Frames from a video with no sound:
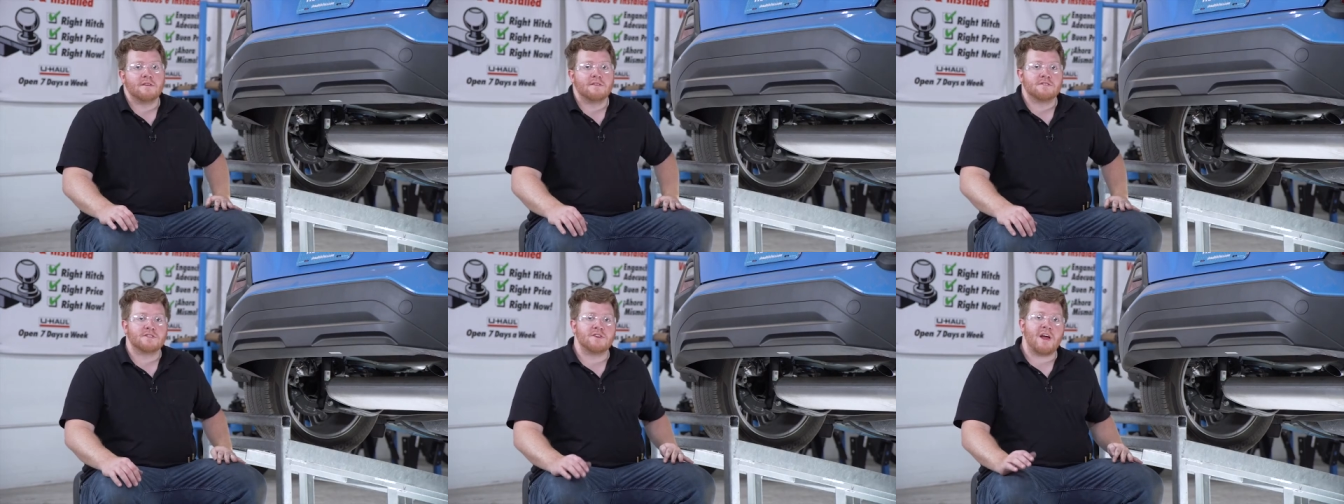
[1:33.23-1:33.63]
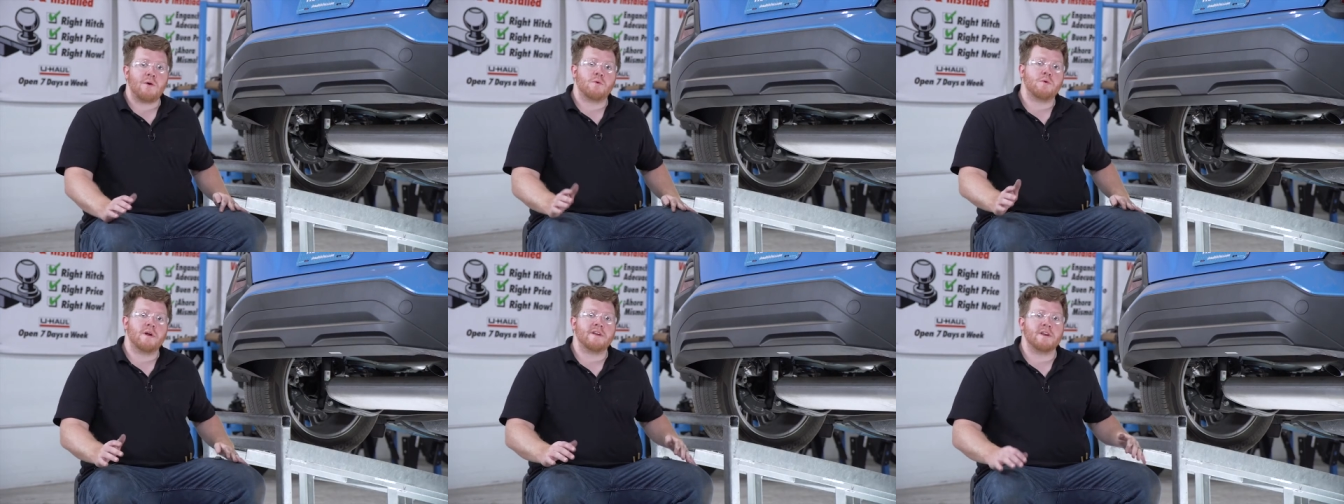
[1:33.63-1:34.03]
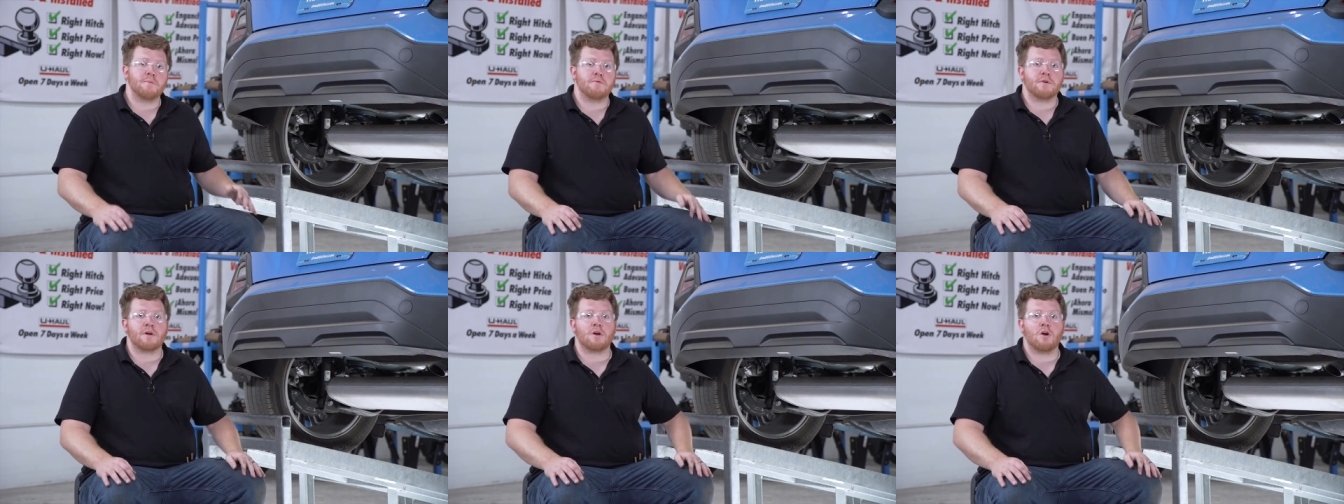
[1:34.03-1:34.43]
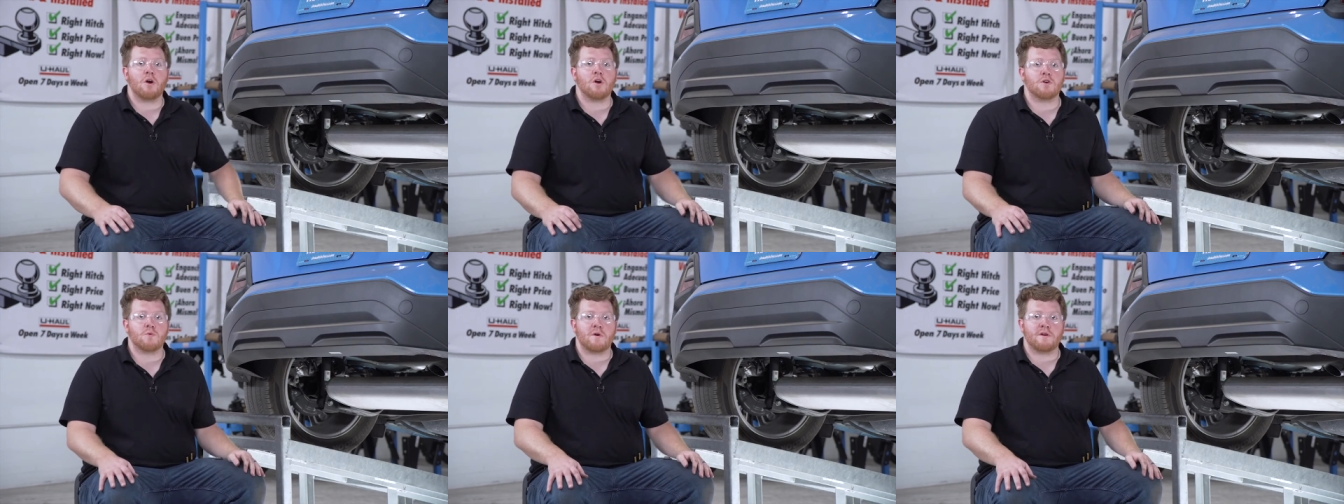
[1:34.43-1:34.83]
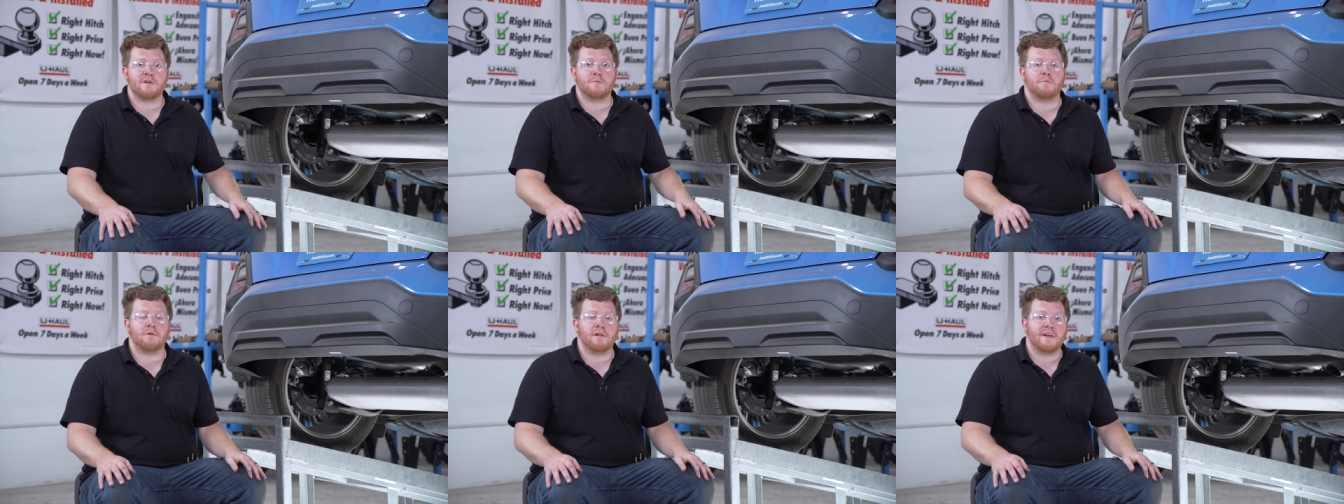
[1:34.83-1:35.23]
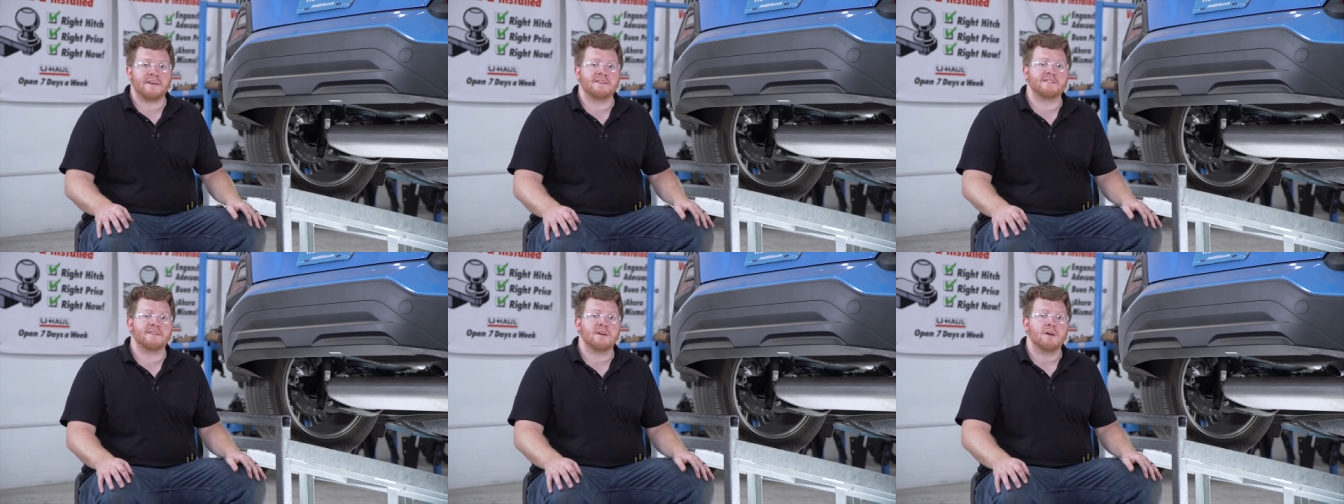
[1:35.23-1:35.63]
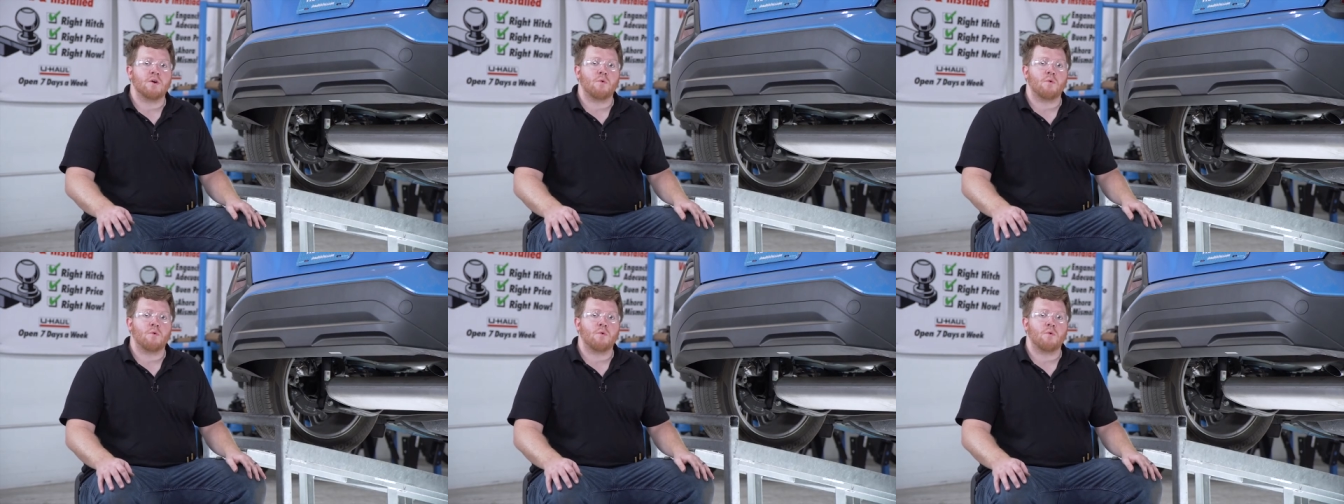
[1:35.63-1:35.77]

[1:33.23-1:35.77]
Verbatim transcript: So now we're ready to bring our hardware into place.